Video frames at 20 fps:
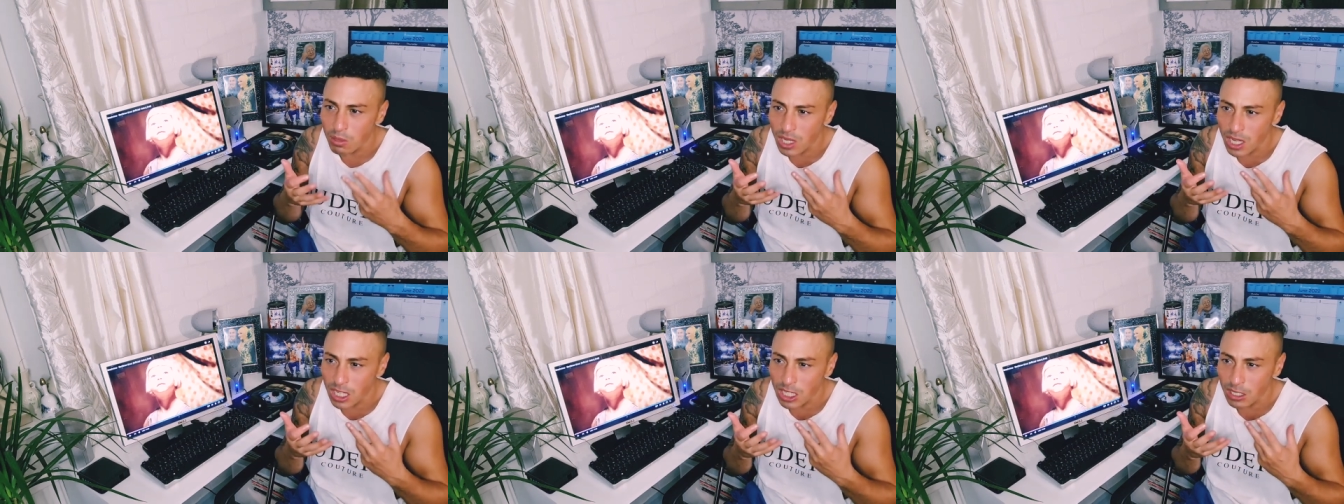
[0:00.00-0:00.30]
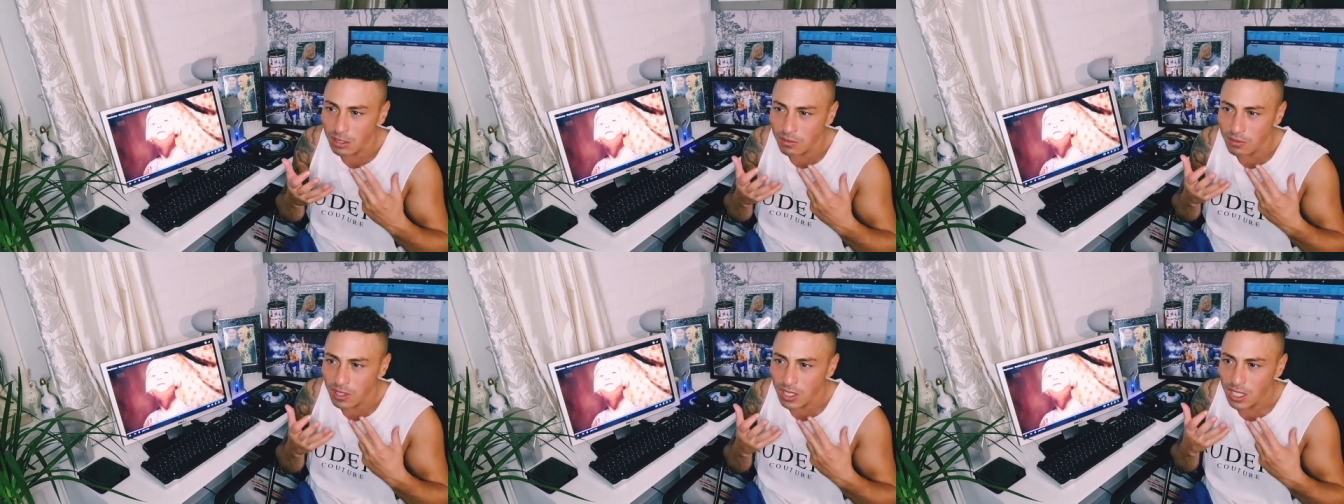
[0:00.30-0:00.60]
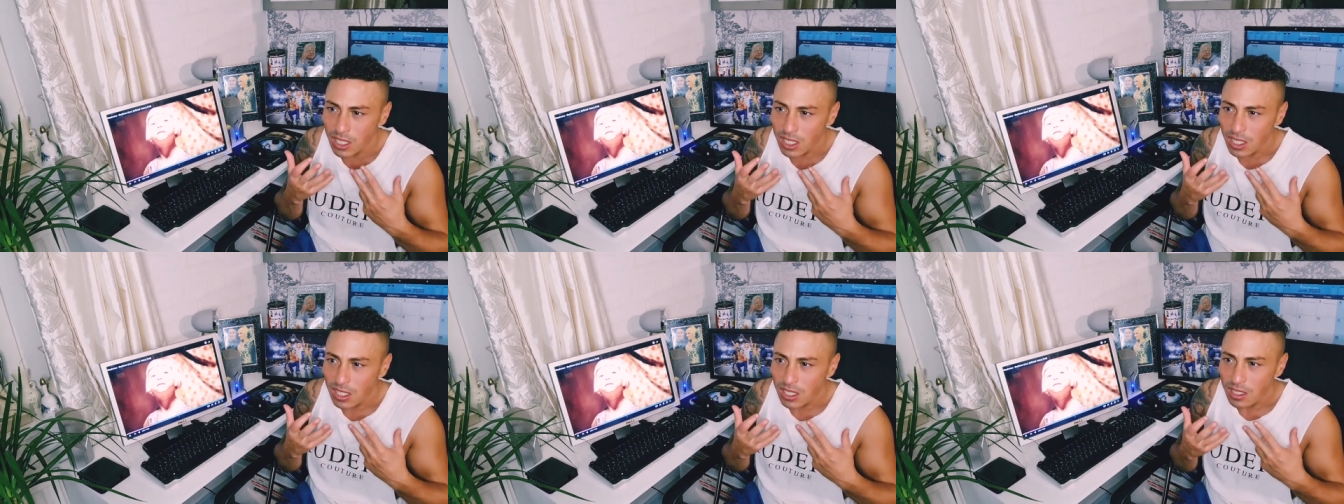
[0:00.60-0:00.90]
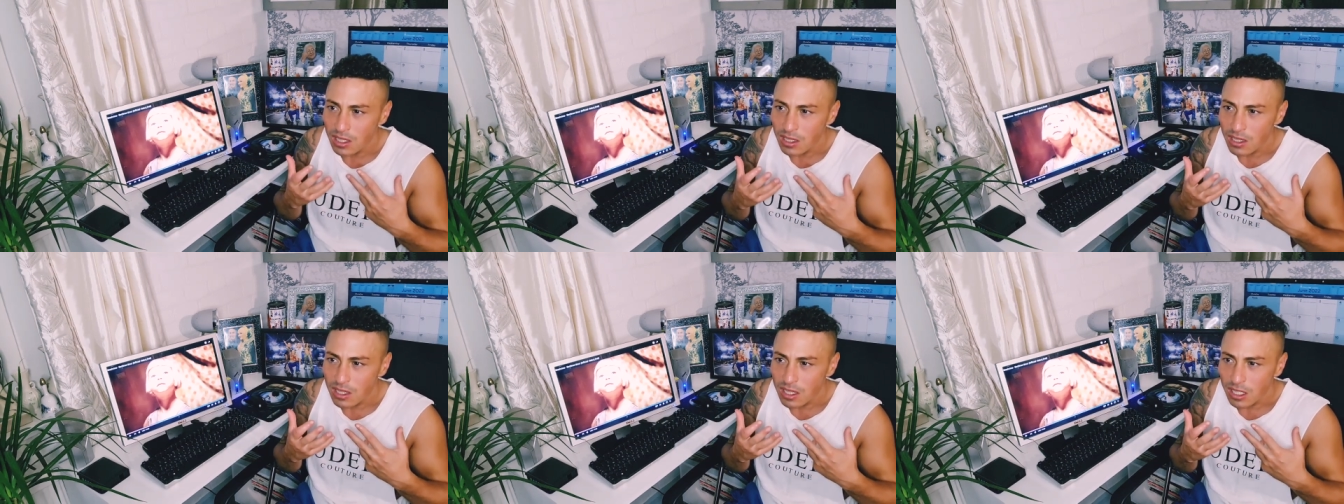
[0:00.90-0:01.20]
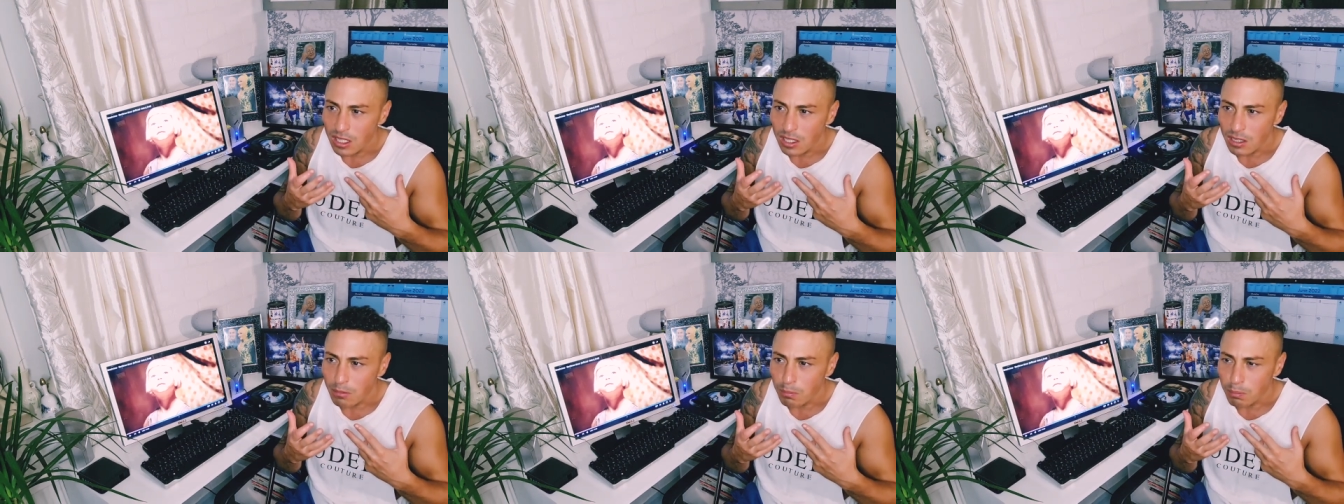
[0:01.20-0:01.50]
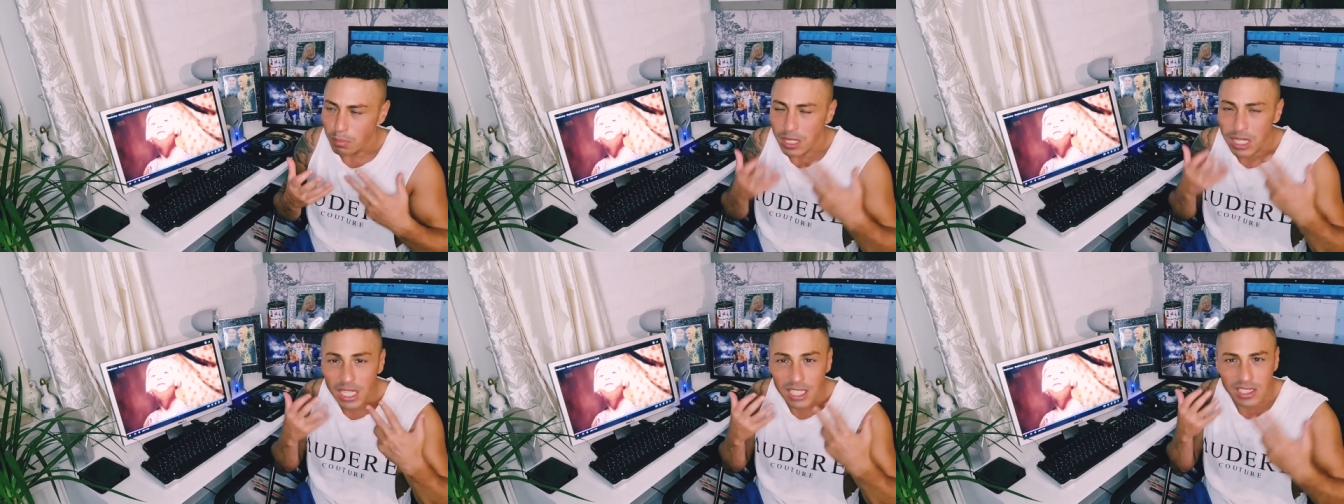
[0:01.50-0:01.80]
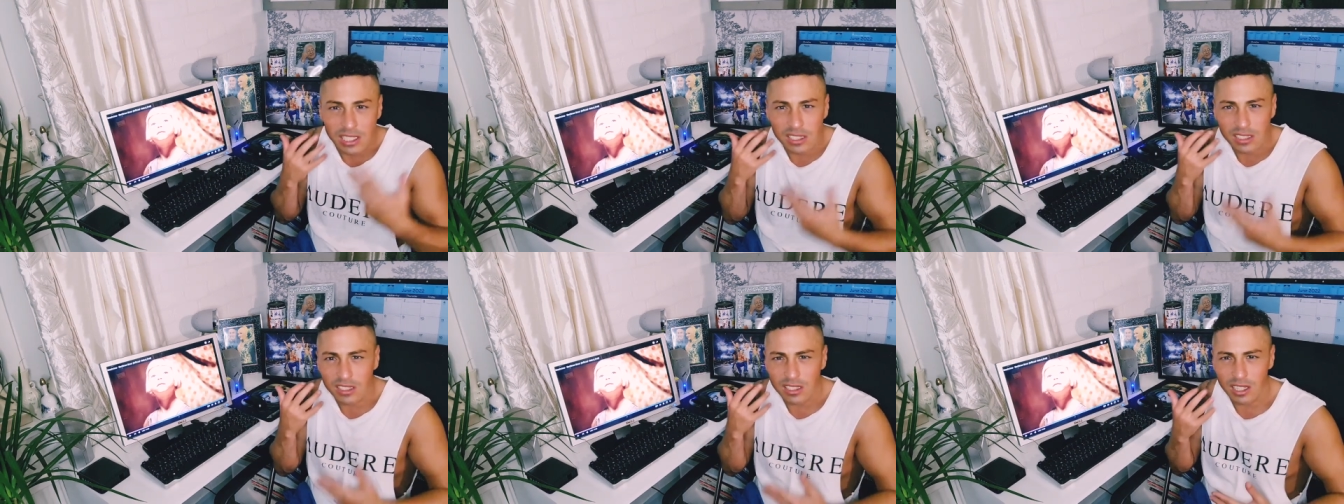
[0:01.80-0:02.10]
kind of
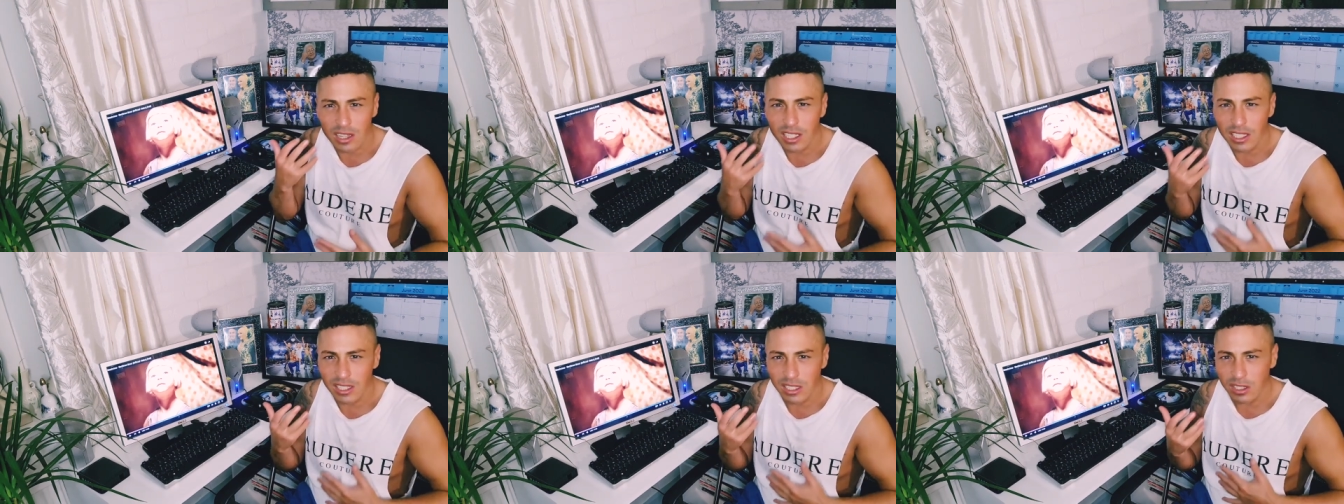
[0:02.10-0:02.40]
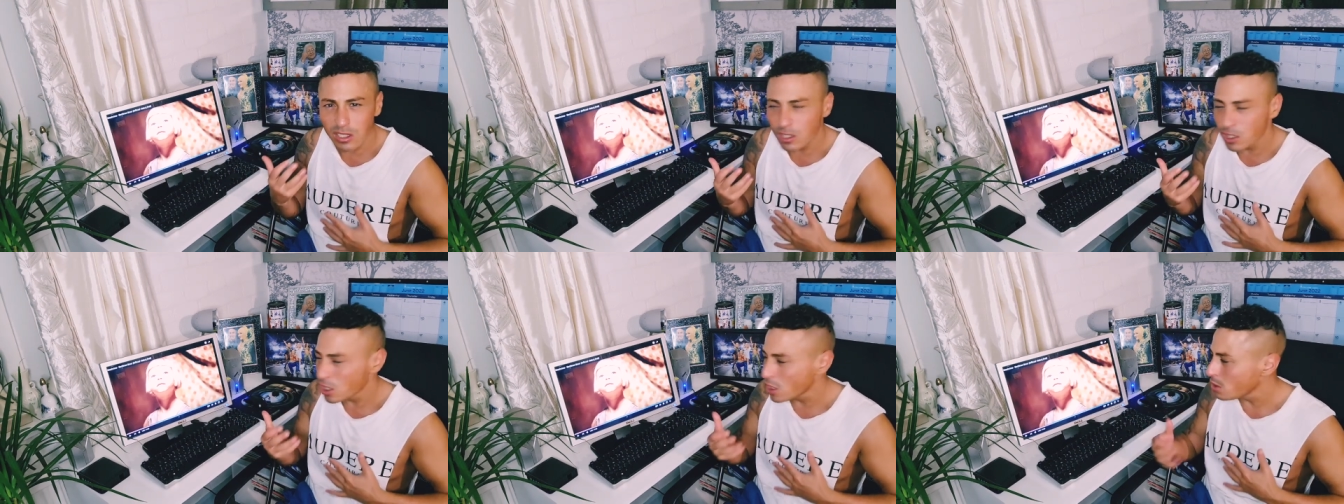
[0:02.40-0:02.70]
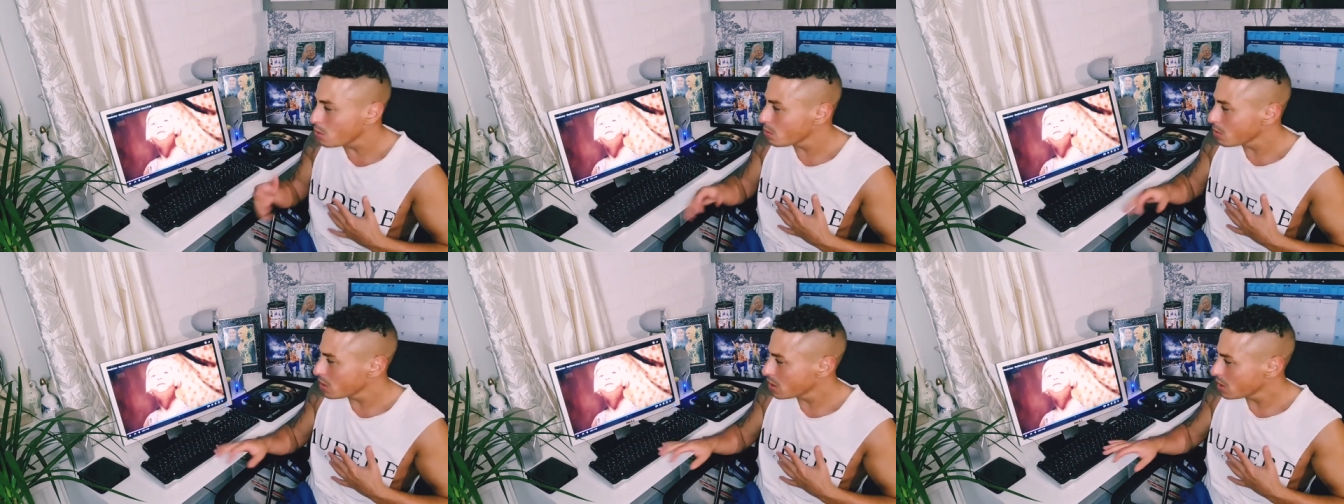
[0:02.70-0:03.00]
pleasant to listen to.